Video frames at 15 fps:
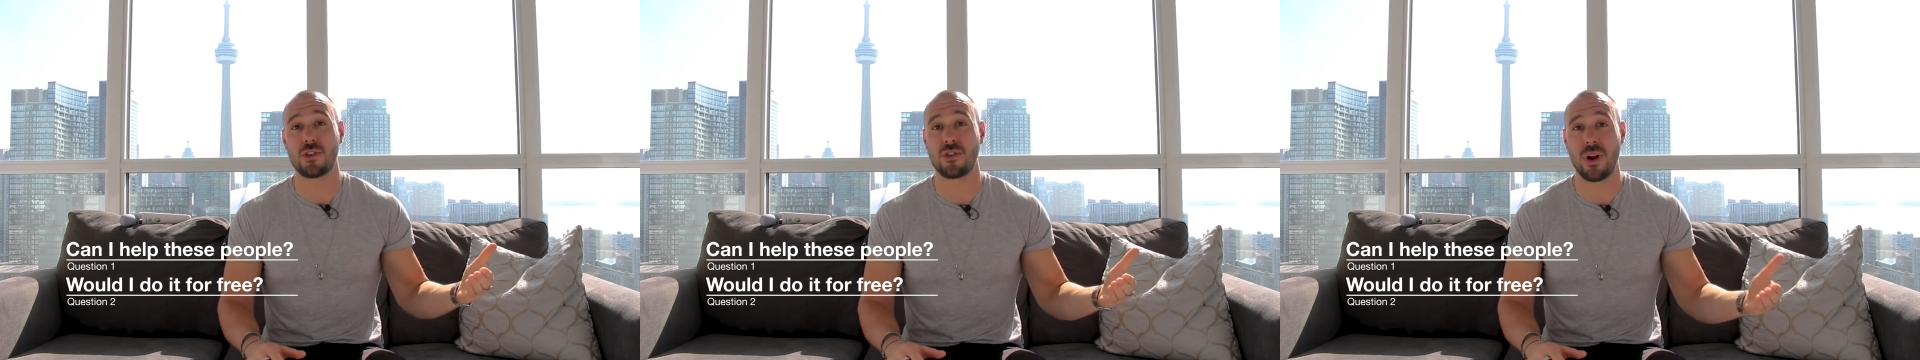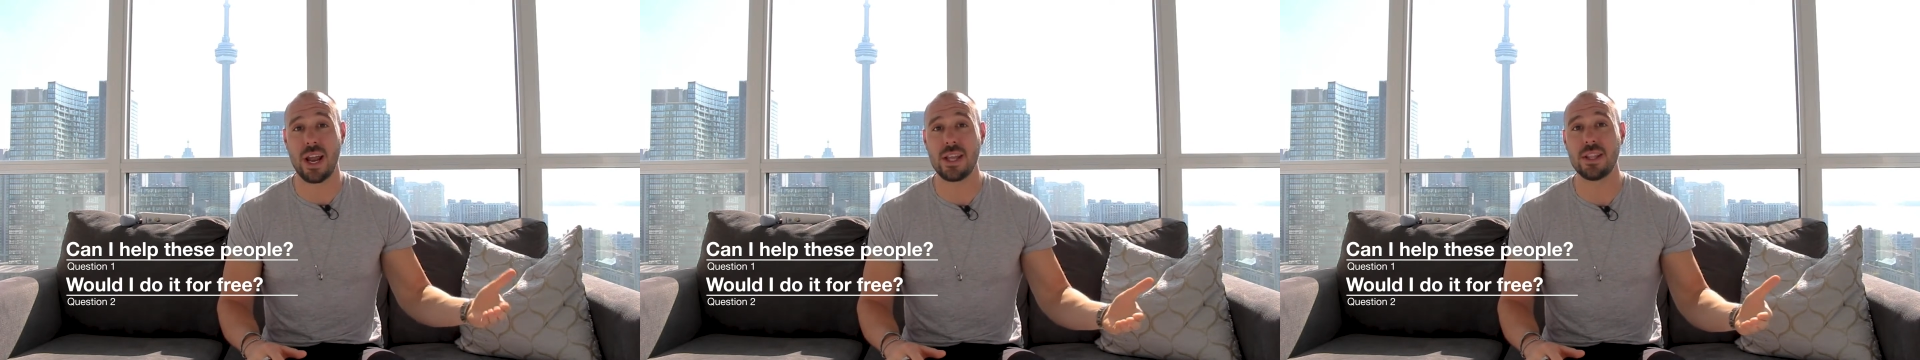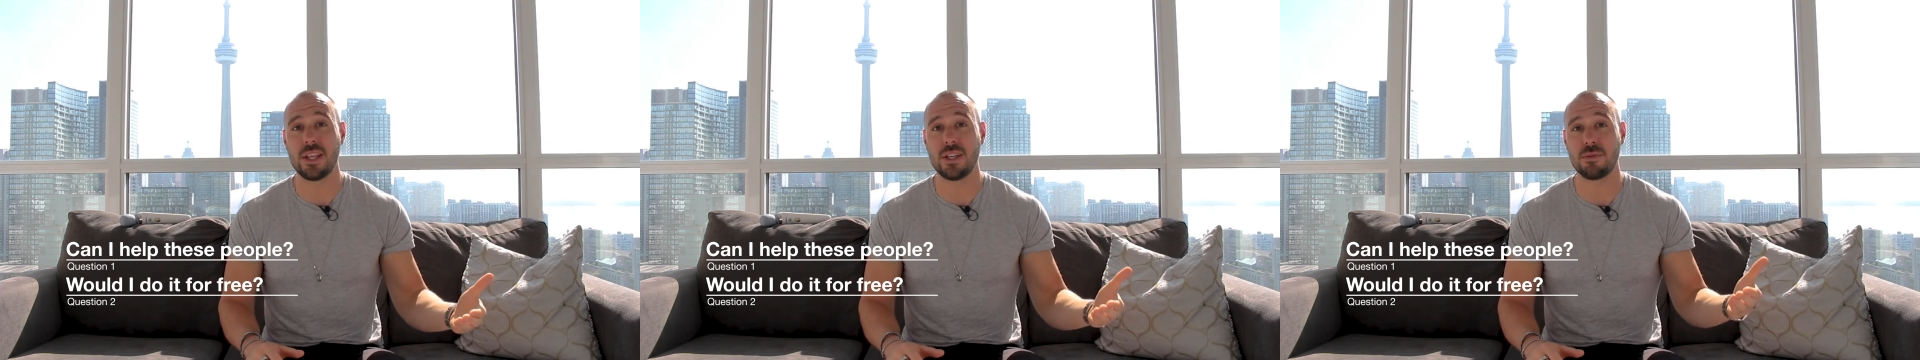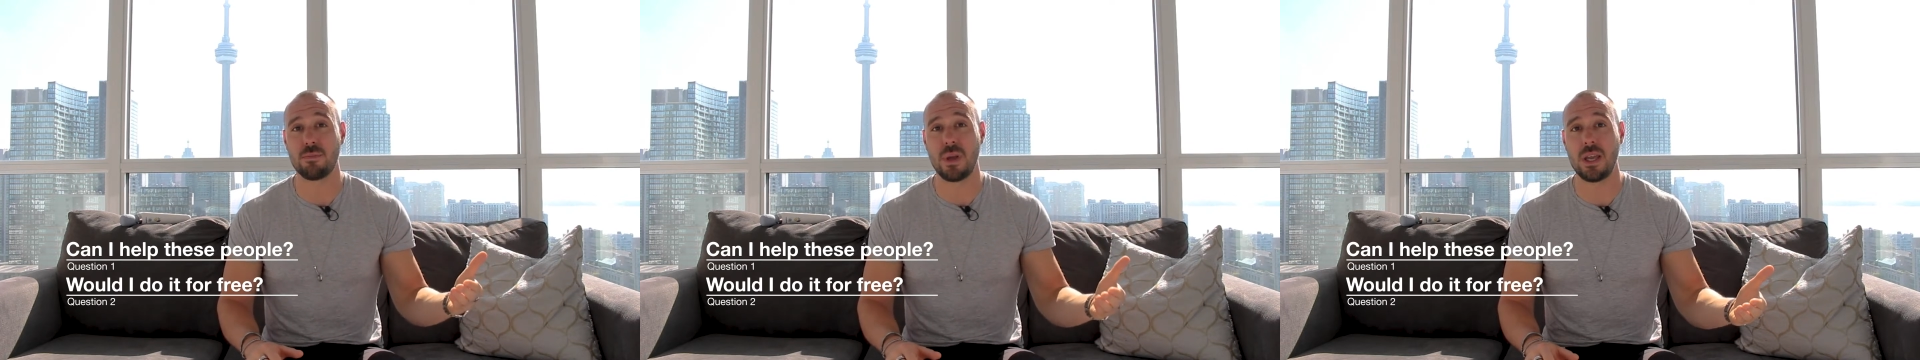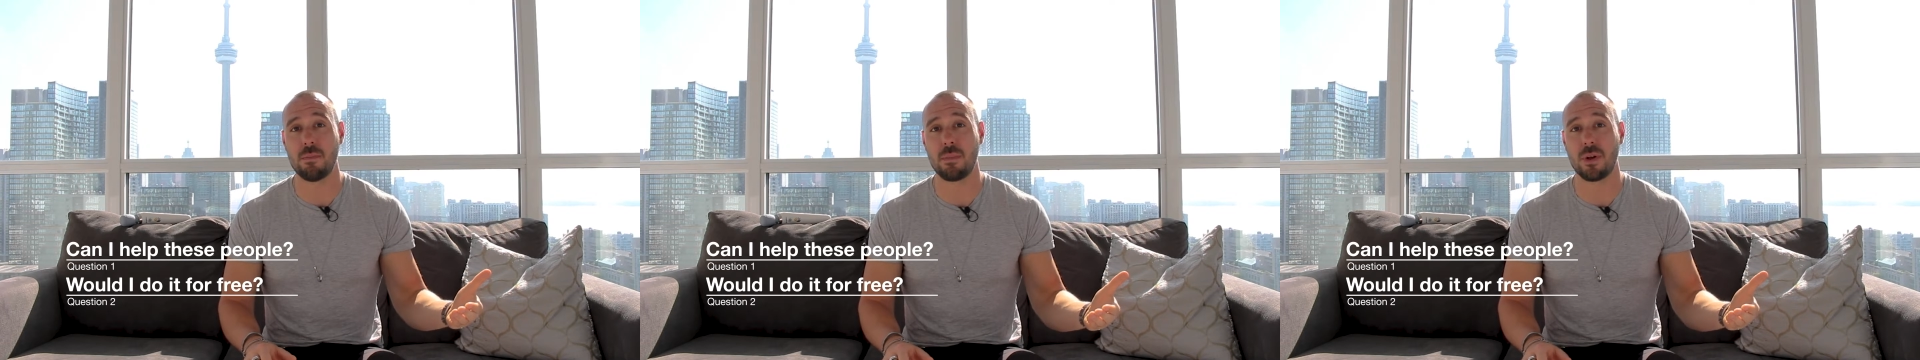train these
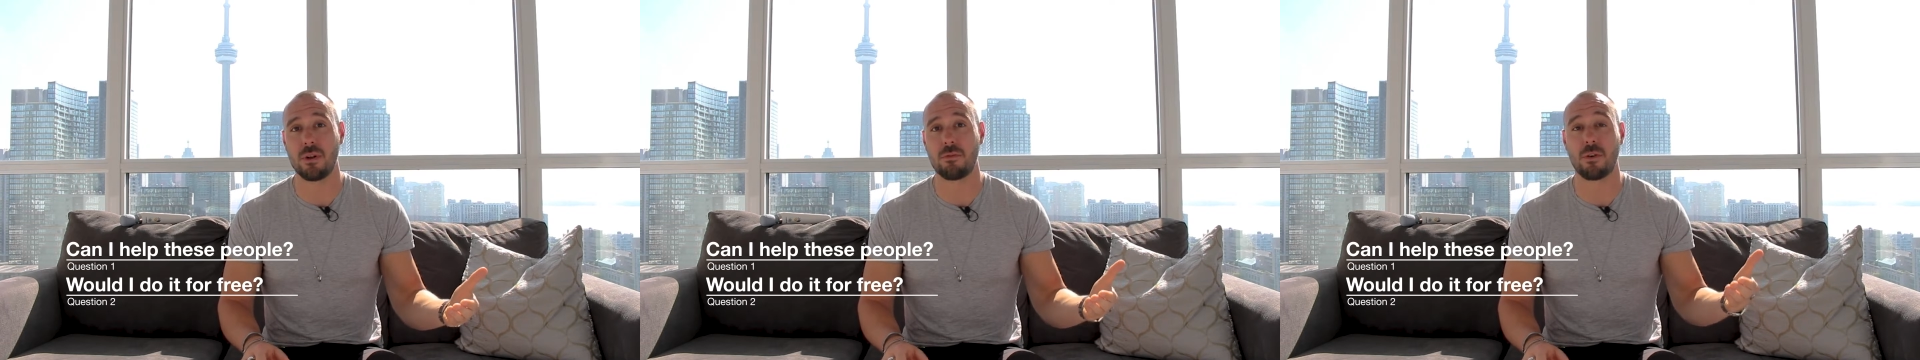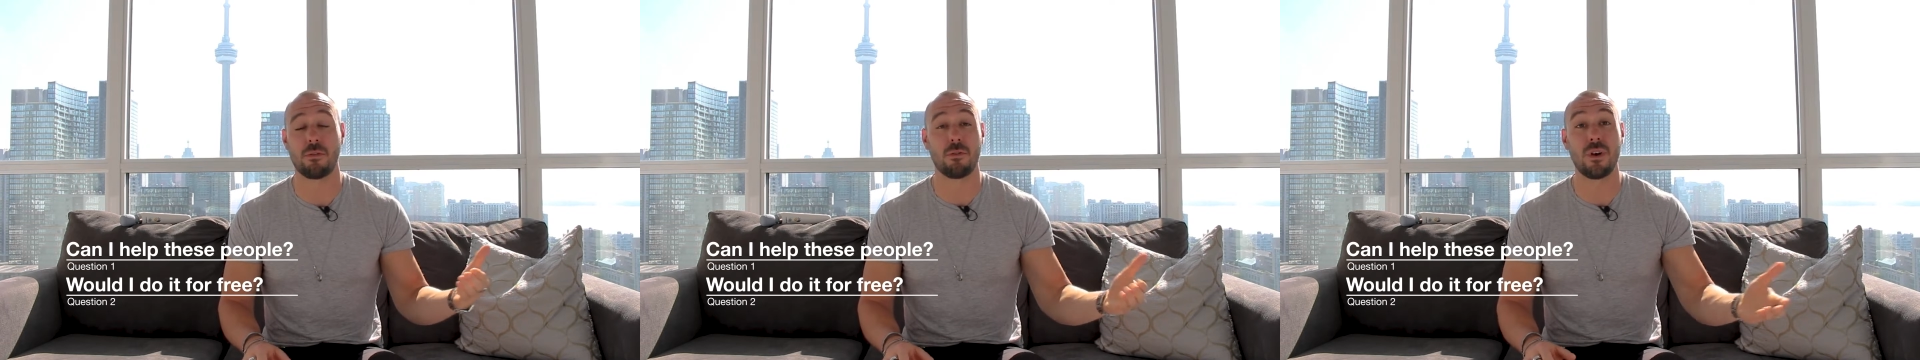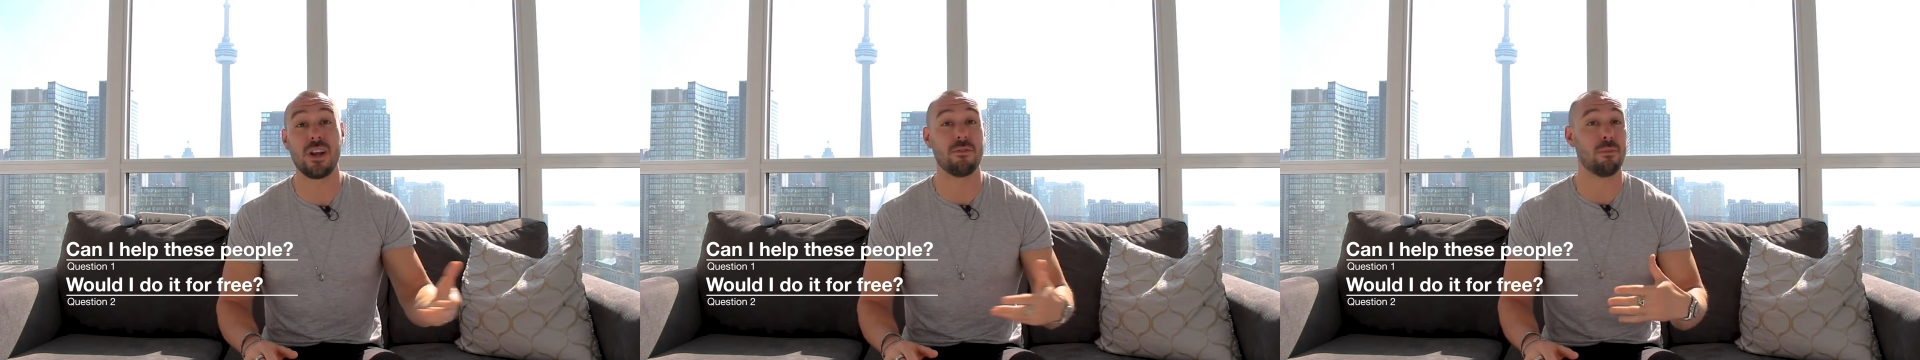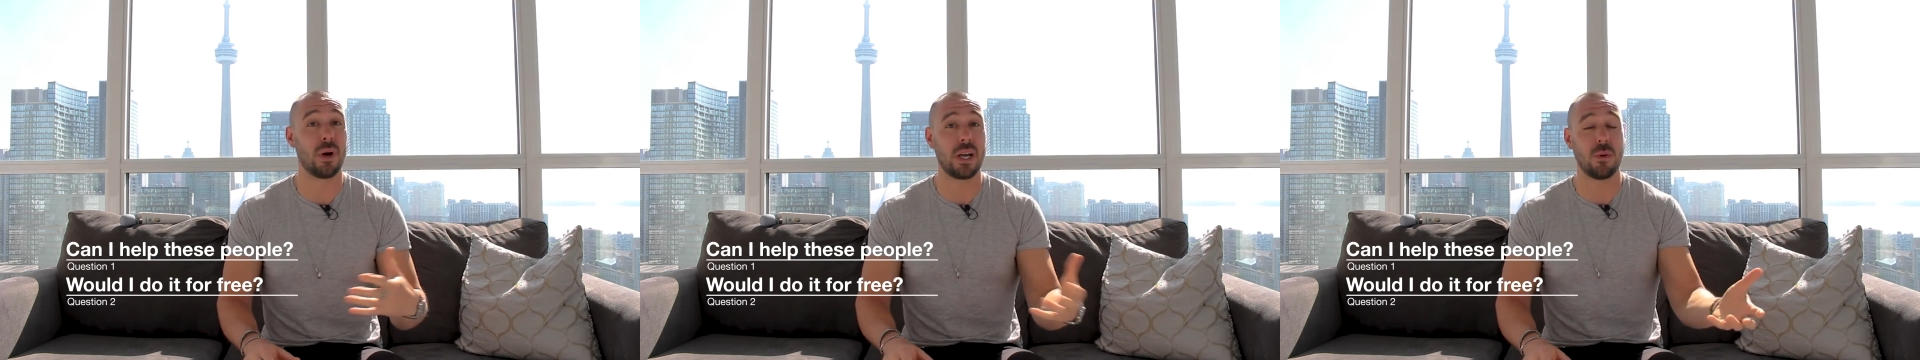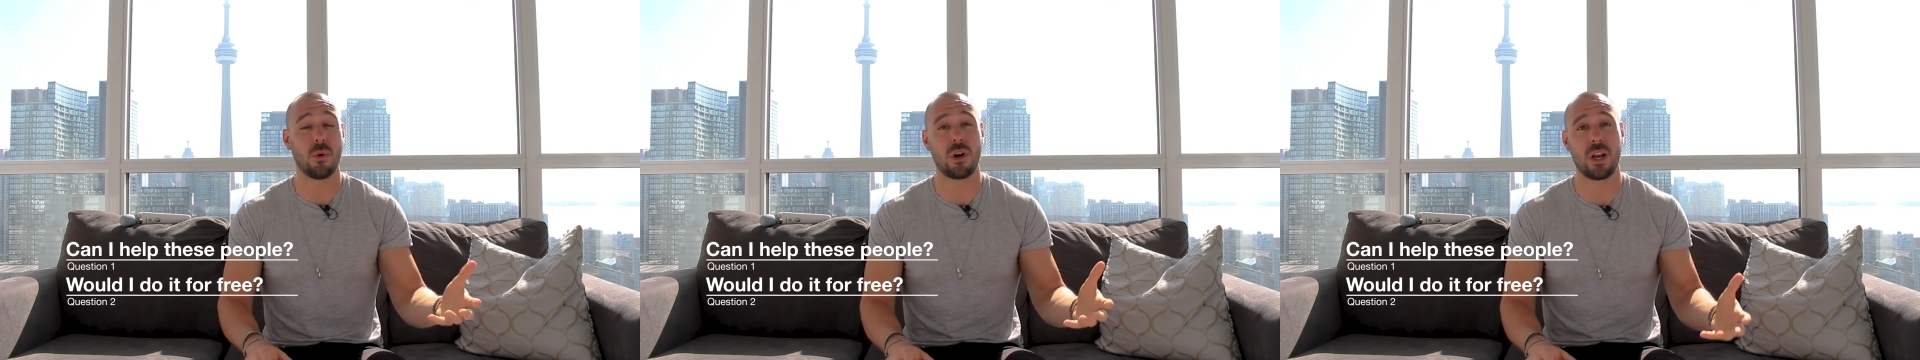people for free if
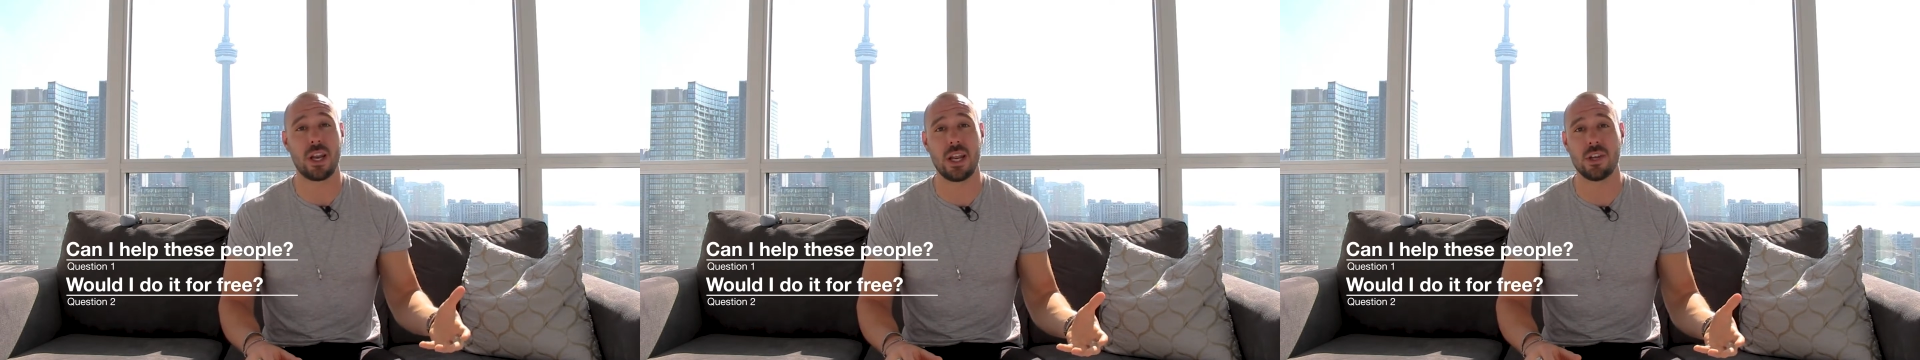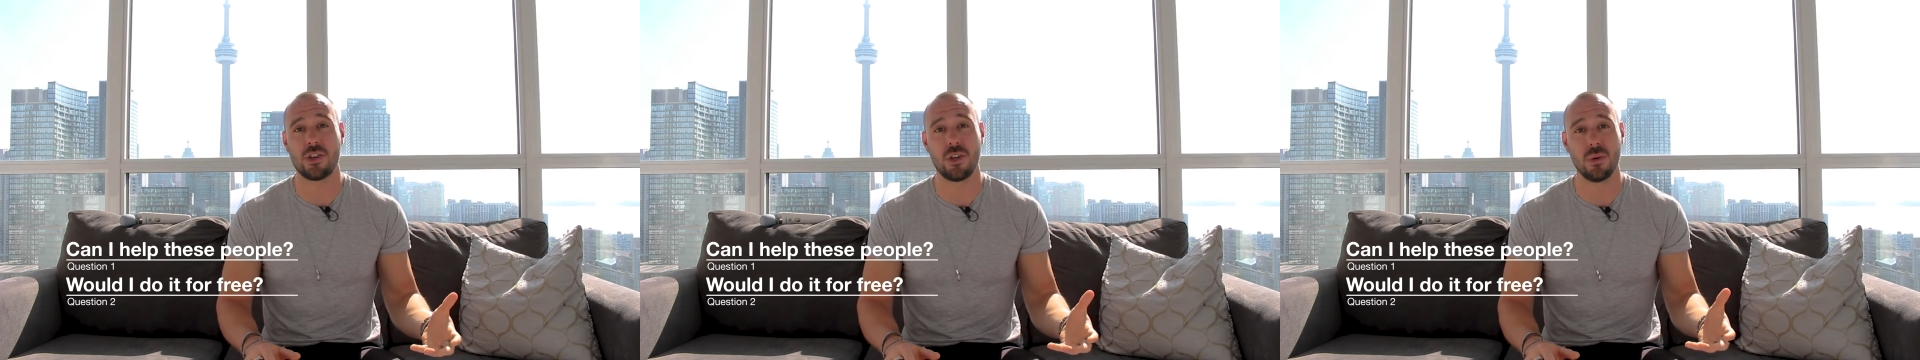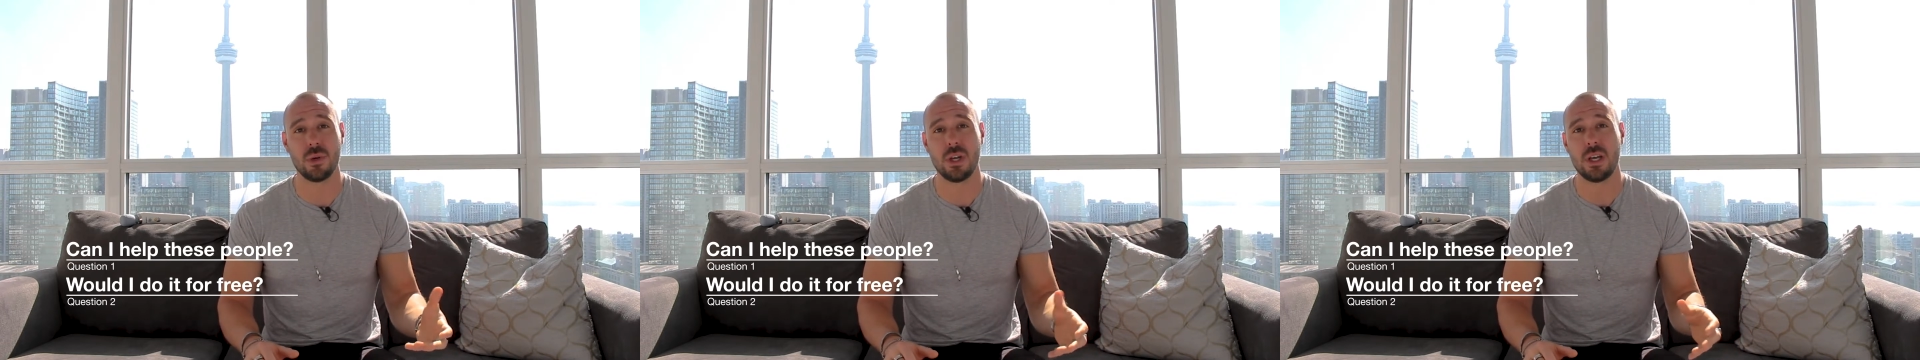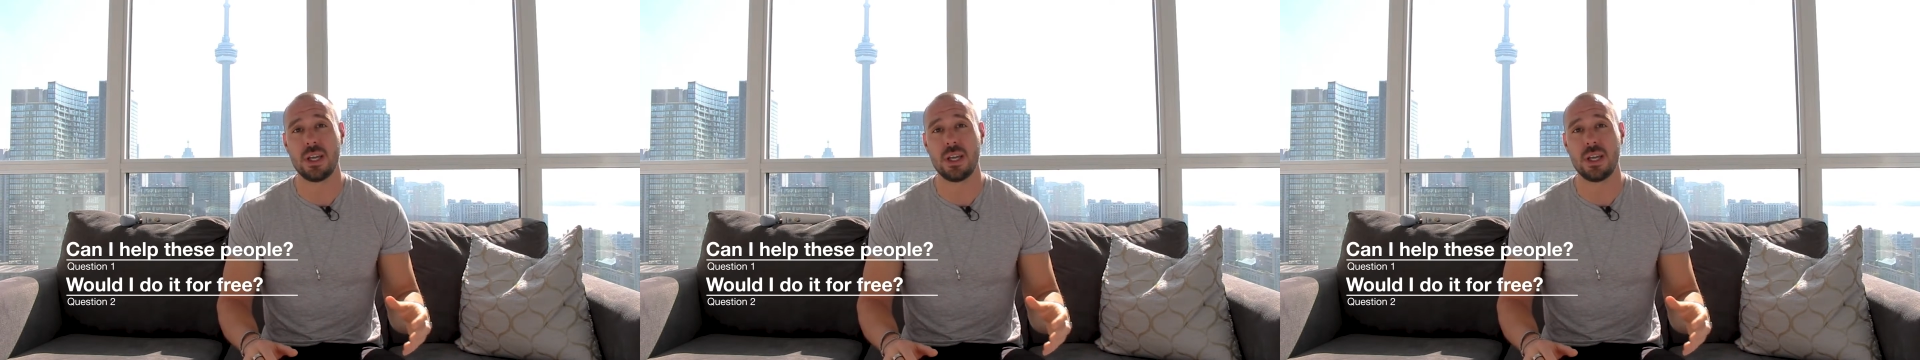money weren't an issue,